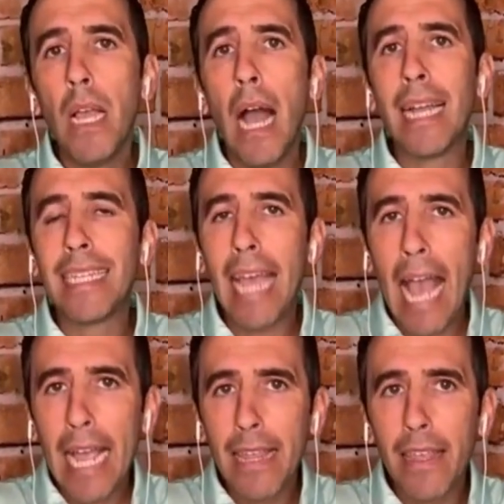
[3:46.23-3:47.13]

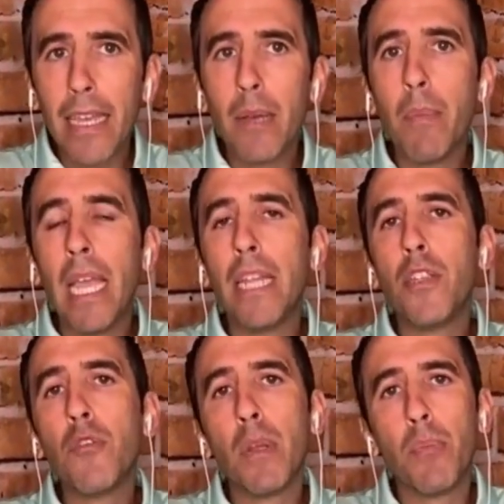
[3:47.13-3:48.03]
attack them and
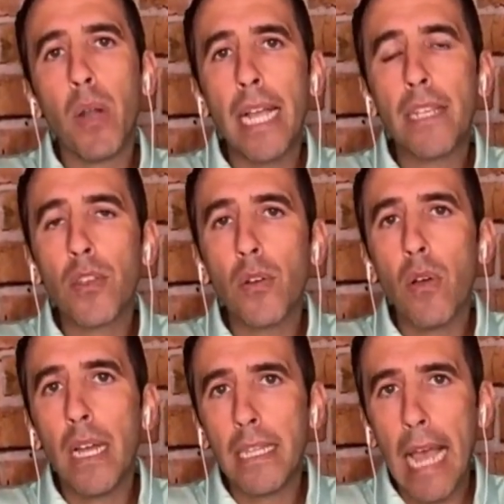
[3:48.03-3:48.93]
do
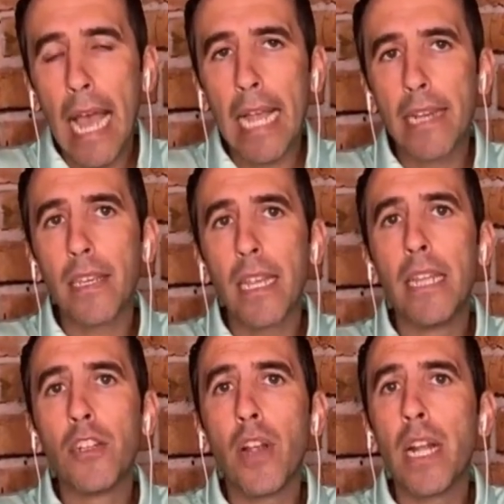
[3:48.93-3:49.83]
reprisal attacks
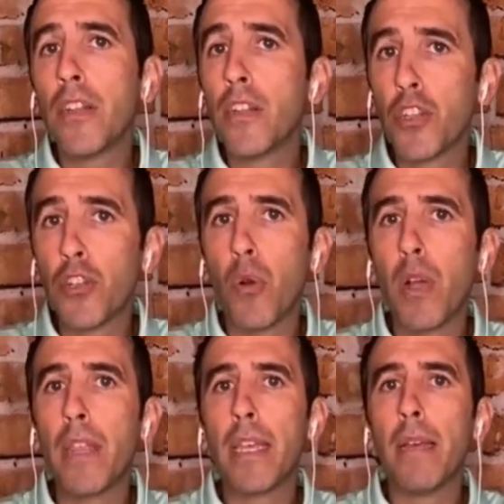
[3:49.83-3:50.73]
and try to
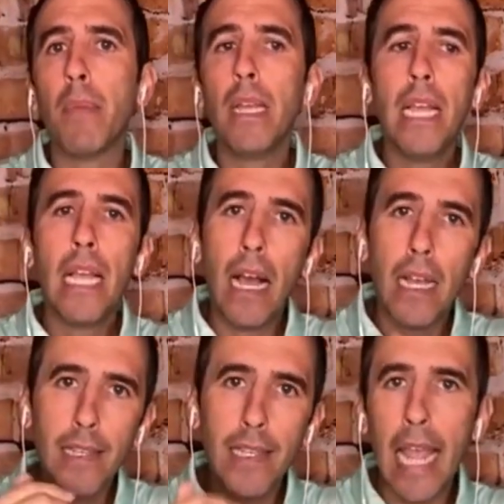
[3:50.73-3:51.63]
destroy them,
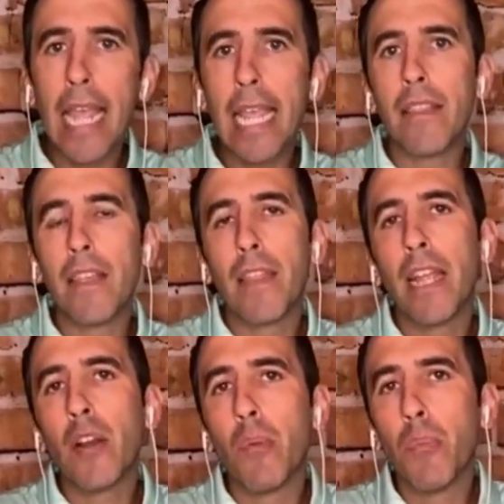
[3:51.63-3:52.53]
saying that they
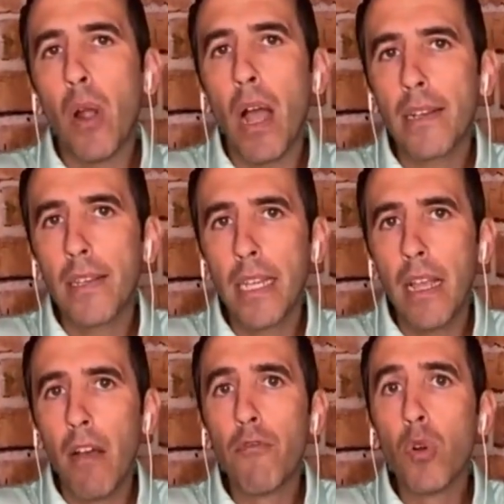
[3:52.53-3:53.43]
are a proxy
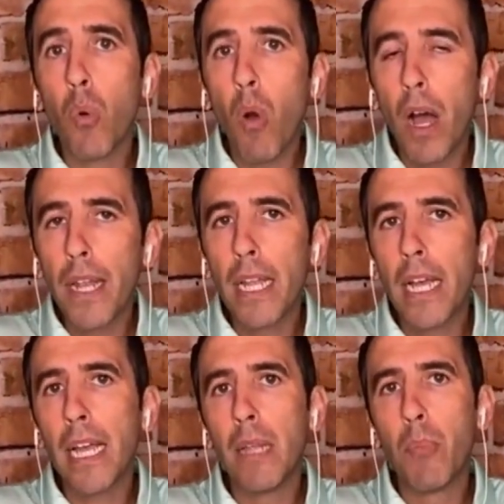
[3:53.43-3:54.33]
of
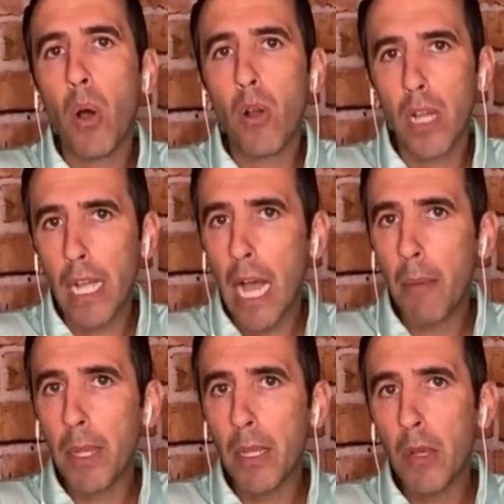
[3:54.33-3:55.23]
Rwanda and Paul
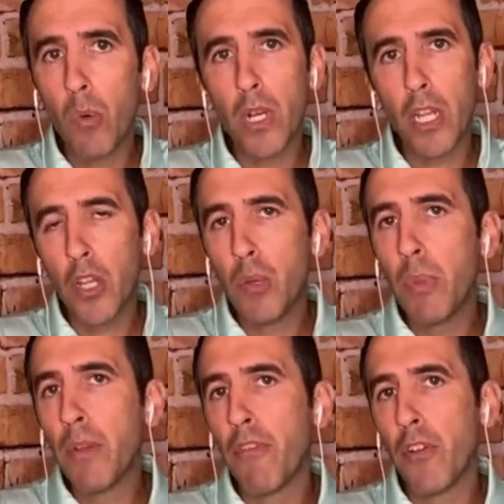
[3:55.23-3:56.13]
Kagame, when it couldn't
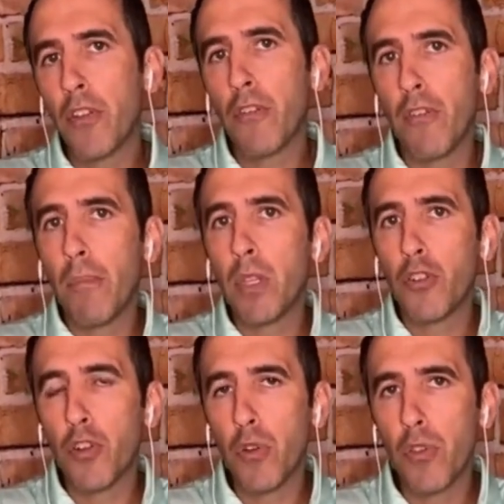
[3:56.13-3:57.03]
be further from the
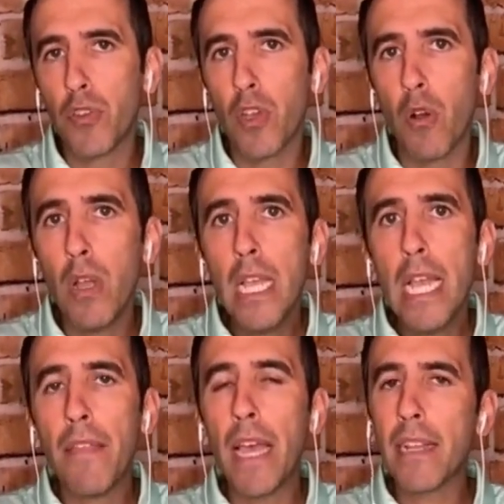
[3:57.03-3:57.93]
truth. So
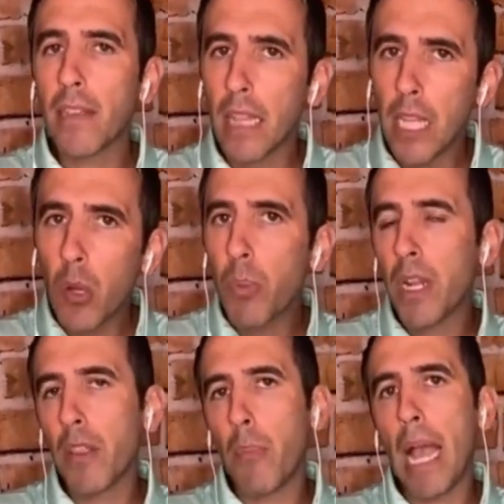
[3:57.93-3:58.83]
that is a little bit
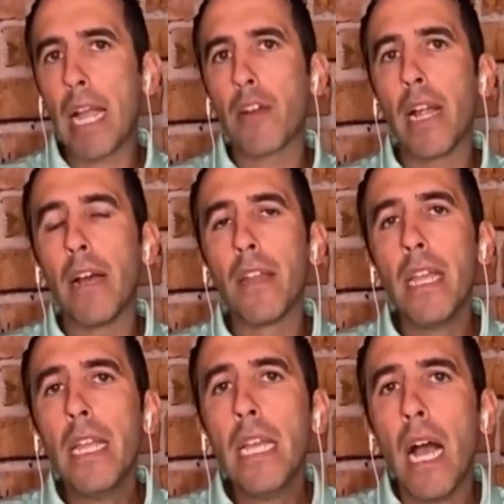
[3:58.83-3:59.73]
of the background
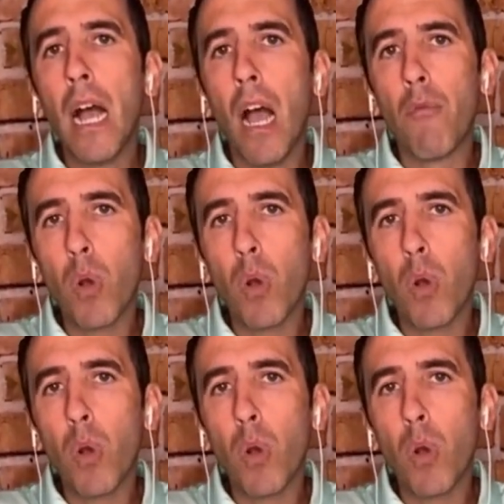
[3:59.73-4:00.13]
of